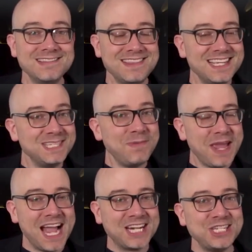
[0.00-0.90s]
this
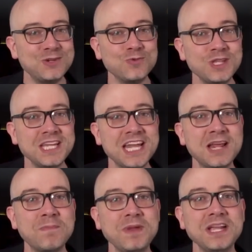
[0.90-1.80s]
may actually really end
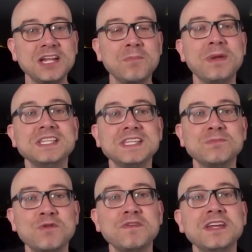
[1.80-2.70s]
up being an amazing
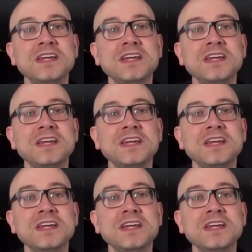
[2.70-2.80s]
movie.